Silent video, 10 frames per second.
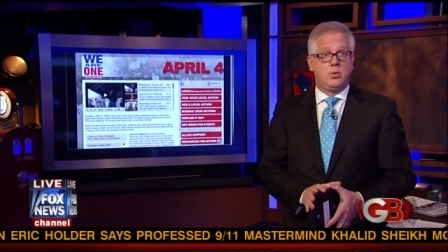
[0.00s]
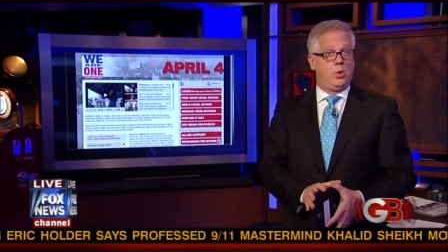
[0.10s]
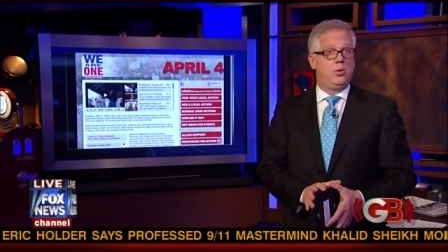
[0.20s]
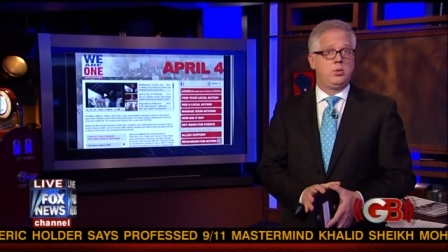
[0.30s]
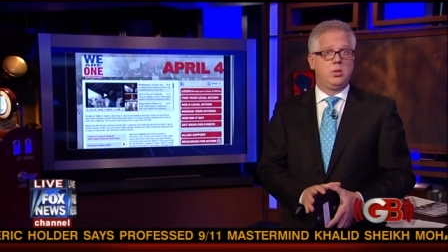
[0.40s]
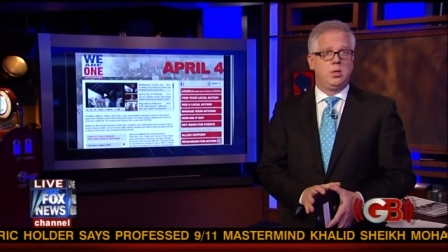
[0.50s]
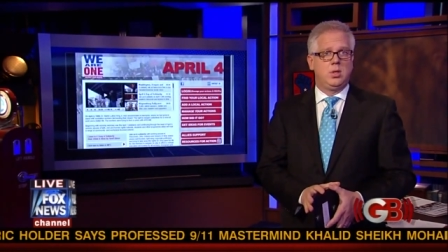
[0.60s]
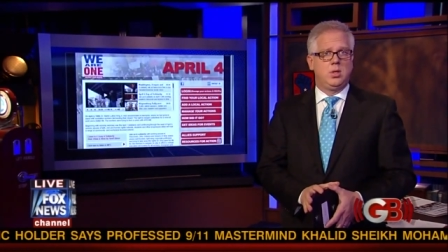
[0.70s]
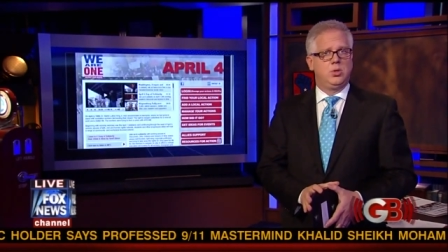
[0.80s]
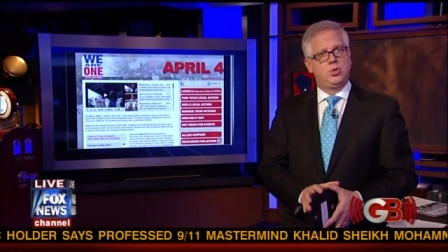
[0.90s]
quote,
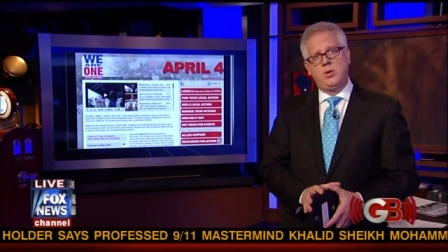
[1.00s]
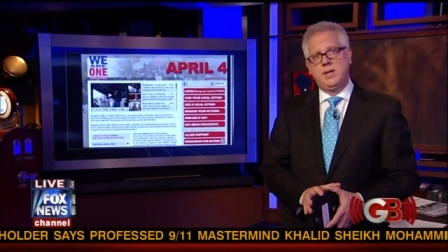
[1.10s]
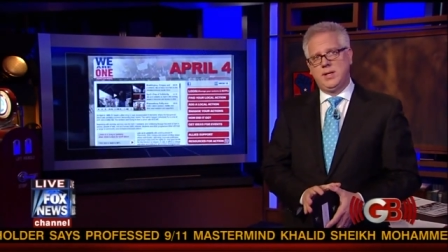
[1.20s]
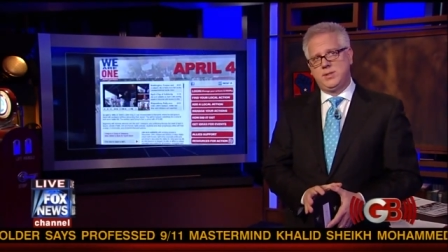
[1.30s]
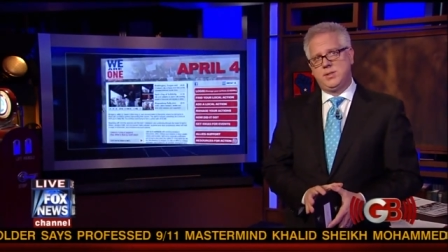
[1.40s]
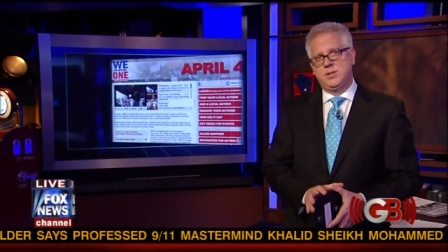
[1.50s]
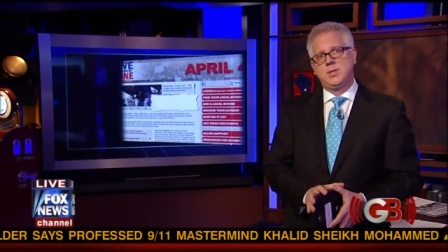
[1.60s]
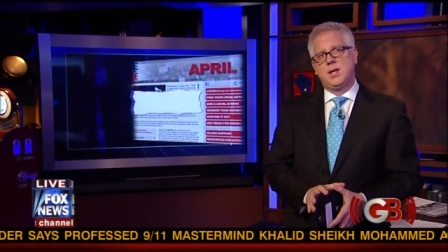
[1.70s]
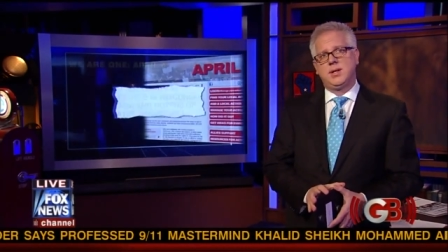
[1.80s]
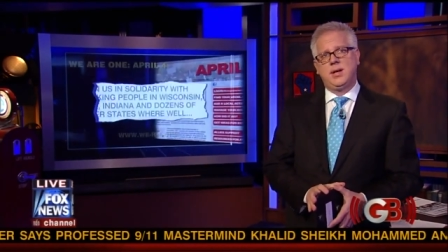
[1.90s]
join us in
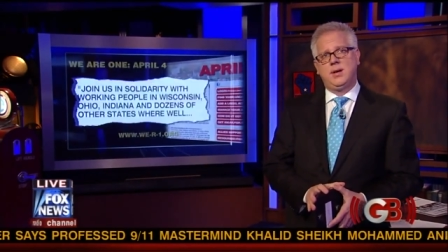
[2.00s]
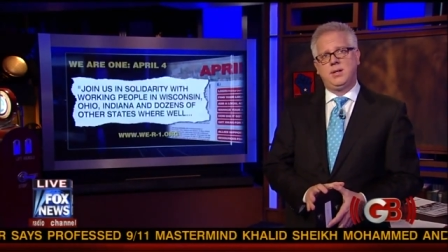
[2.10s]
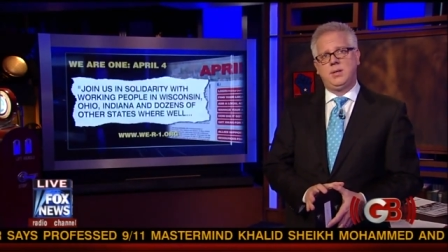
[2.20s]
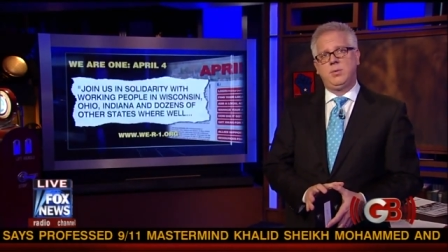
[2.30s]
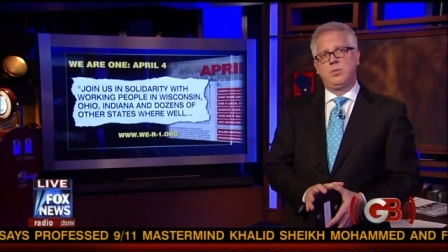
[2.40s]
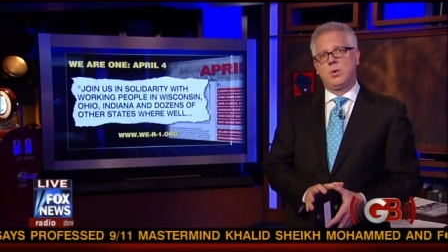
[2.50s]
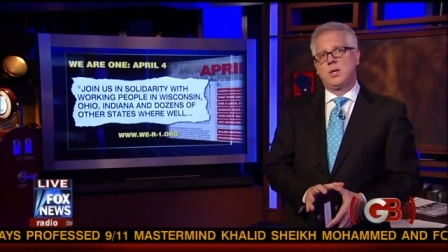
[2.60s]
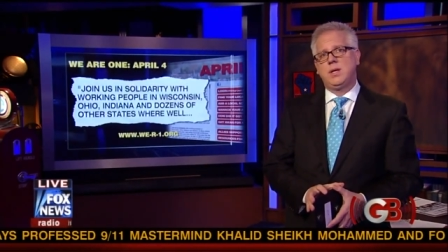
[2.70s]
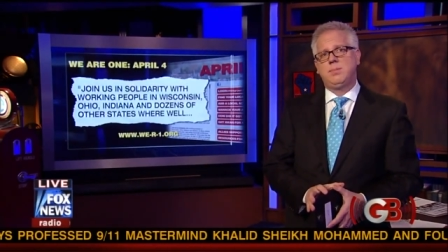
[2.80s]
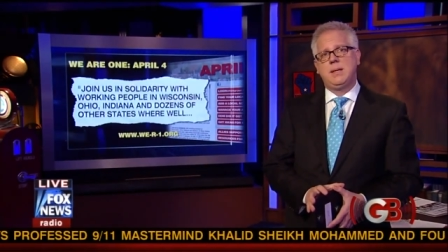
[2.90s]
solidarity with
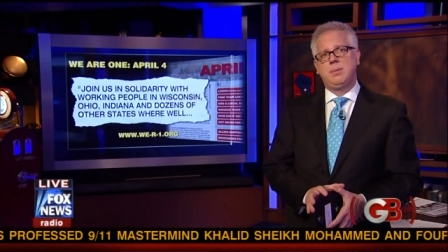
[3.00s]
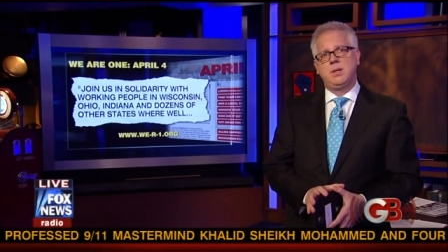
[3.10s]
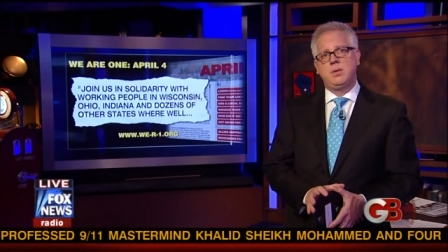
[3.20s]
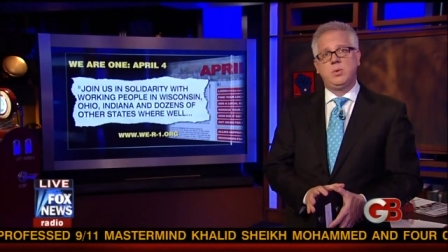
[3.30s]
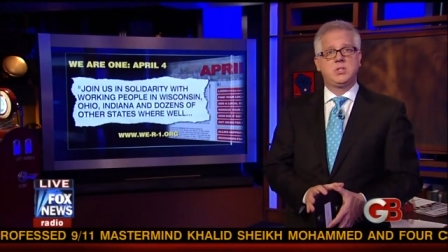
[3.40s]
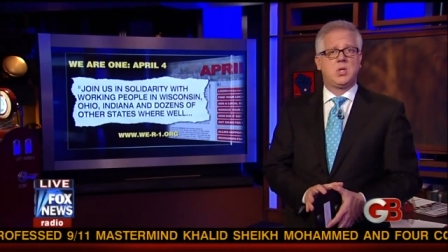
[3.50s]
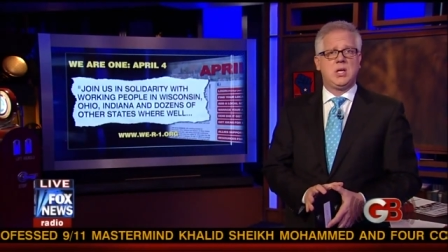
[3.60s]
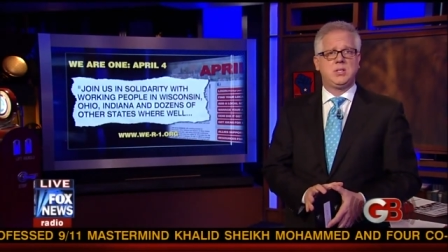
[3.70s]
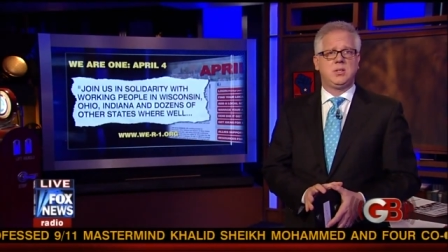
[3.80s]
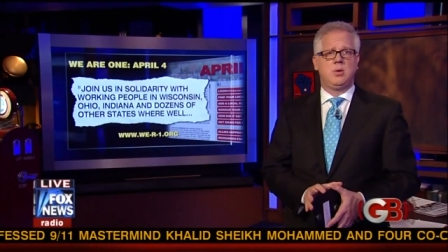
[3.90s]
working people in
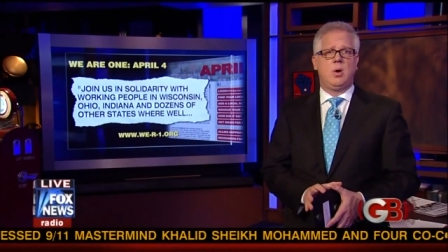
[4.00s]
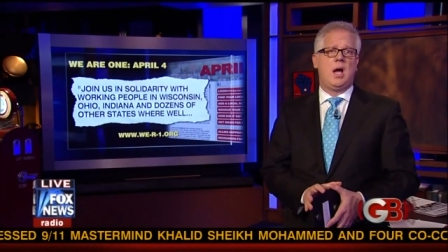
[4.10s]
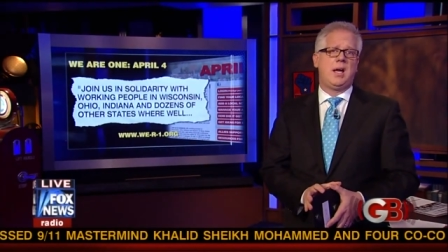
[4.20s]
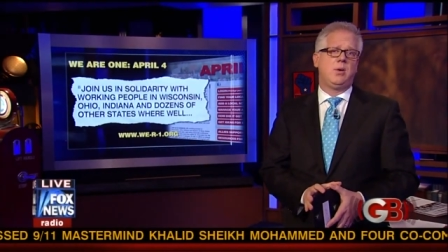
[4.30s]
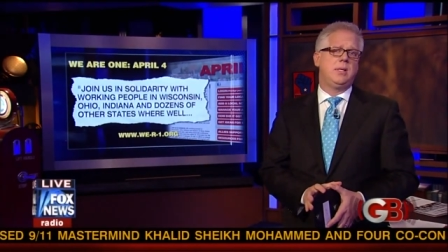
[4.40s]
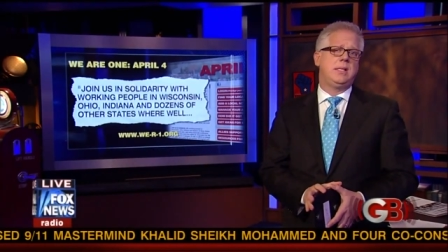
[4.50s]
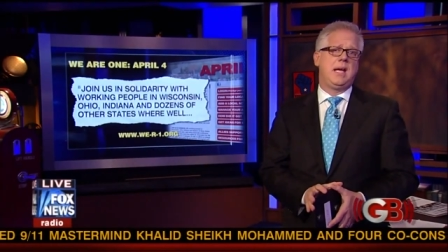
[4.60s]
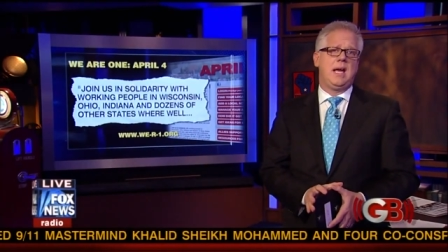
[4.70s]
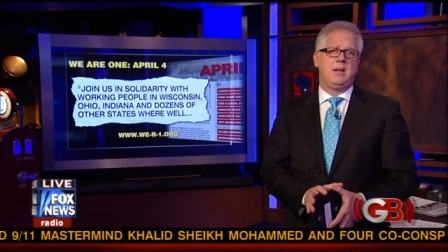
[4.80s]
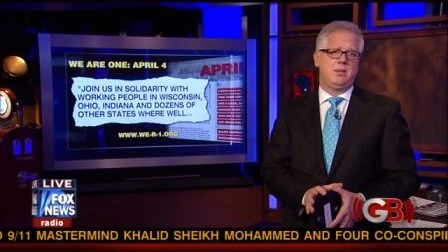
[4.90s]
Wisconsin, Ohio,
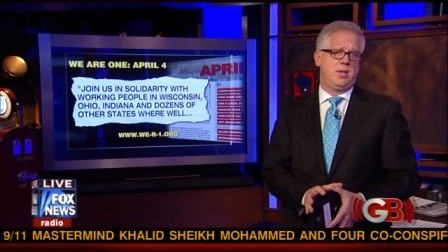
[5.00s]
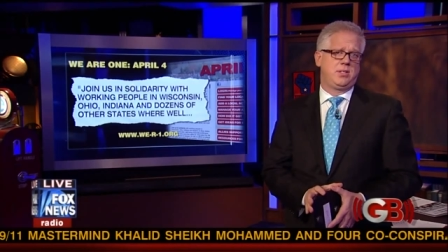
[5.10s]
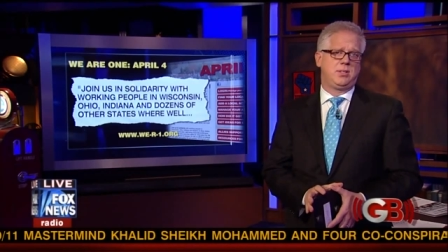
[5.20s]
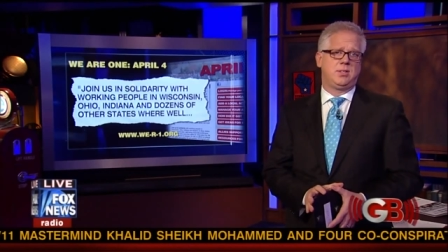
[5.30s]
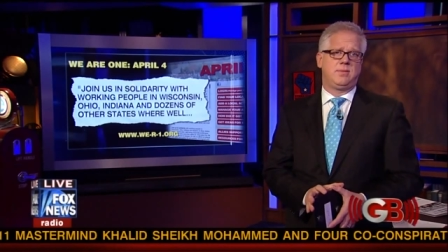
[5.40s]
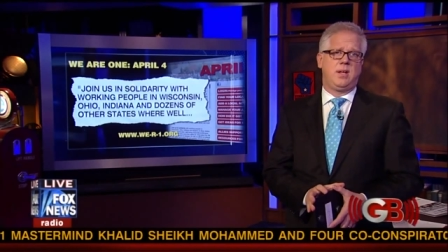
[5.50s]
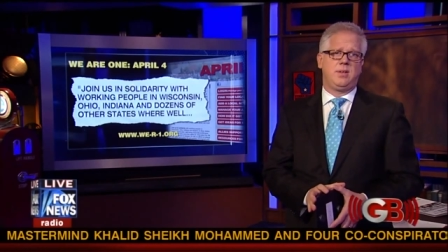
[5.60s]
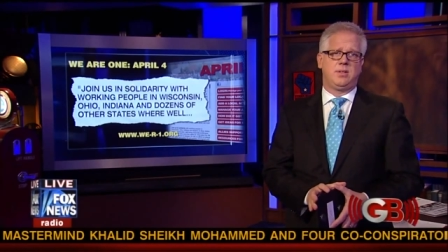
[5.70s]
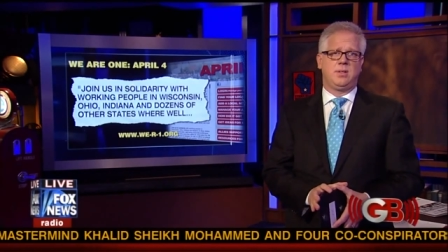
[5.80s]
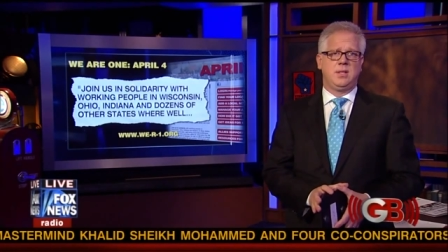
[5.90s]
Indiana, and dozens of
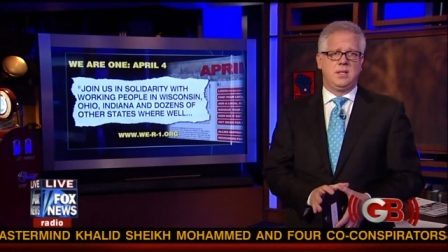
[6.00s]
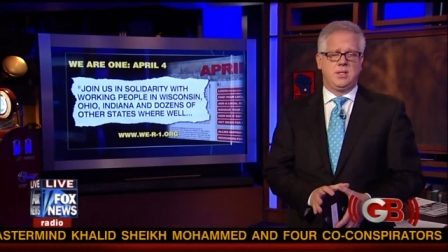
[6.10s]
other